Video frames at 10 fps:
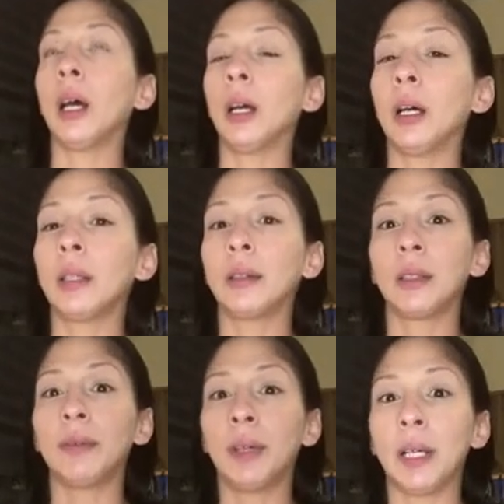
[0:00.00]
the
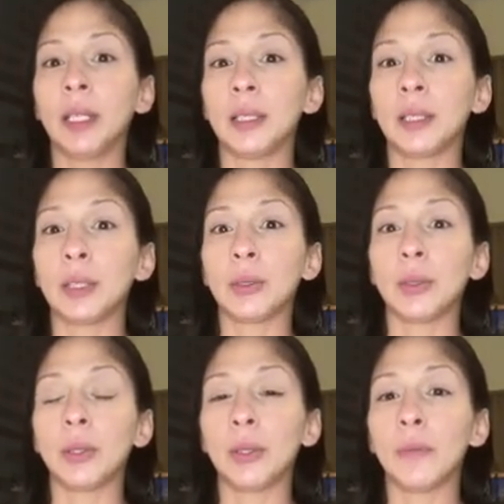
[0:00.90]
divine's
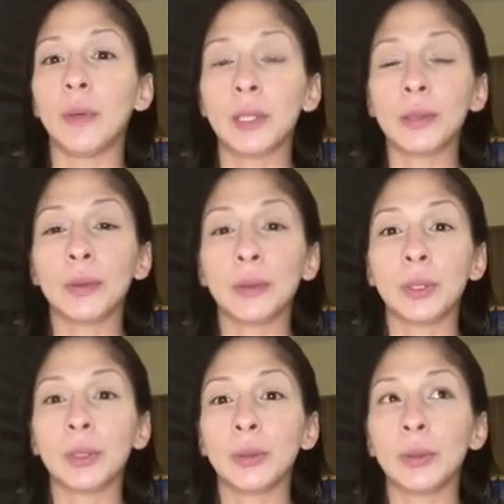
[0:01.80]
vessel
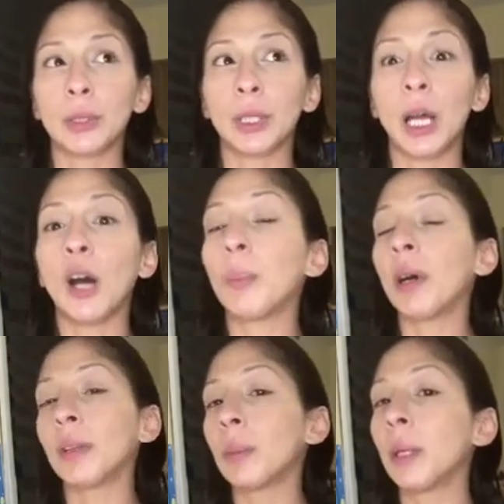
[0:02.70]
to help other
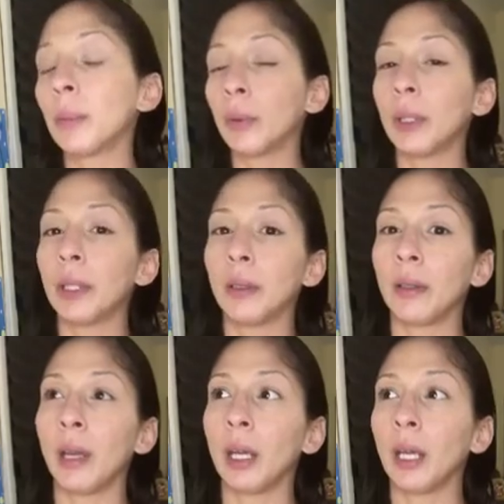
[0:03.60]
people
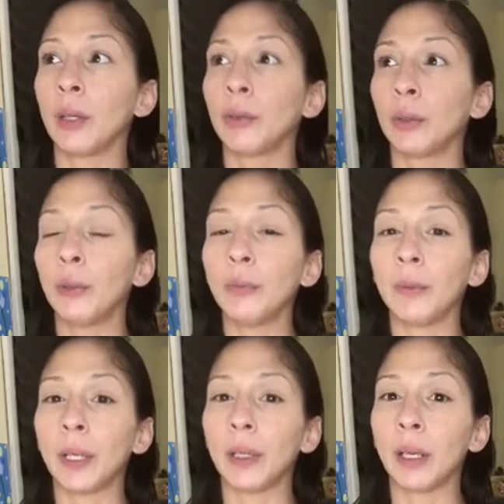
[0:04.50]
in growth
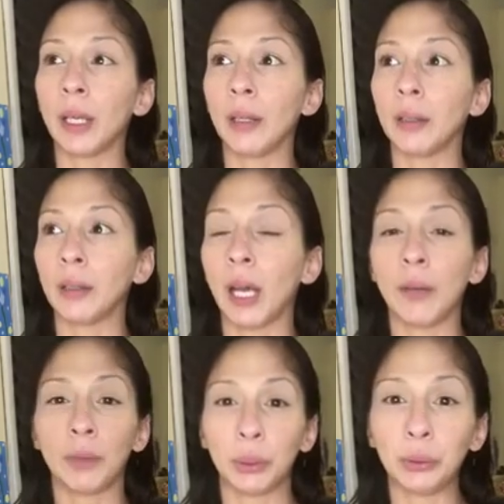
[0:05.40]
and in the
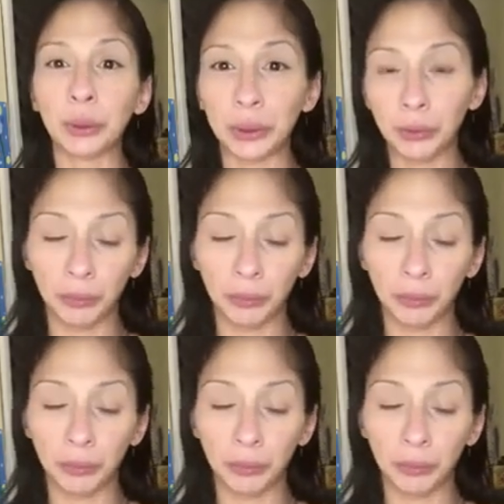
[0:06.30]
evolution.